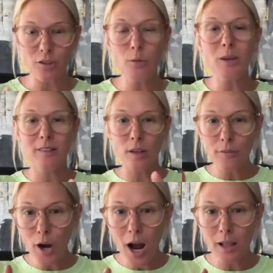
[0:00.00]
collagen, we
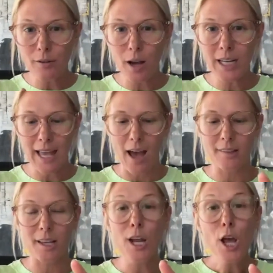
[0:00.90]
still have our hyaluronic
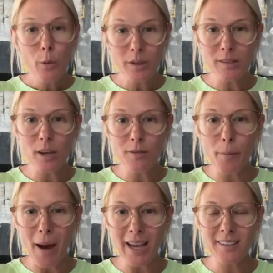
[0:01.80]
acid, we still
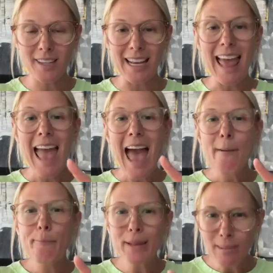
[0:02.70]
have the biotin,
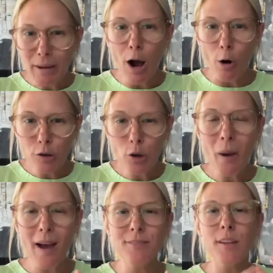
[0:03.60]
but we
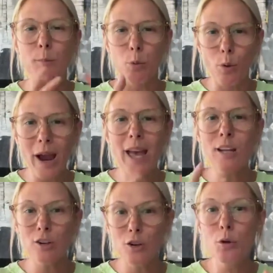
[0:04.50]
also have this
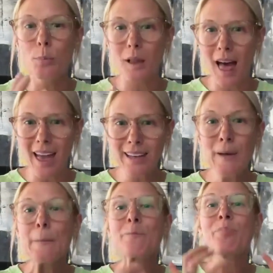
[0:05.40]
brand new
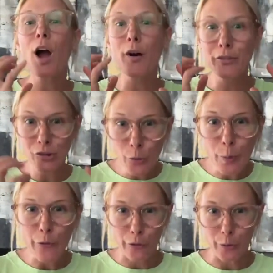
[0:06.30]
blend of
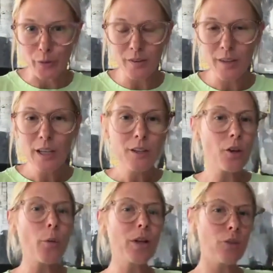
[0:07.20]
superfruits.
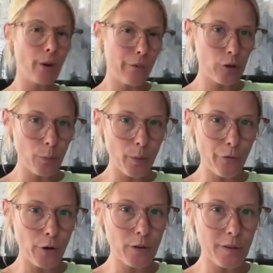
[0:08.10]
So we do have
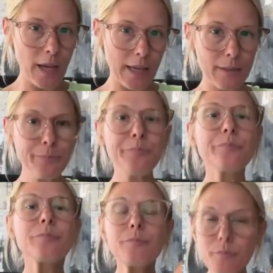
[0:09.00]
superfruits in
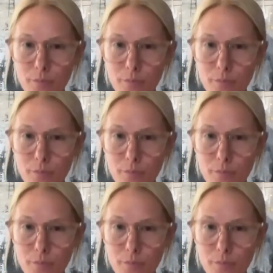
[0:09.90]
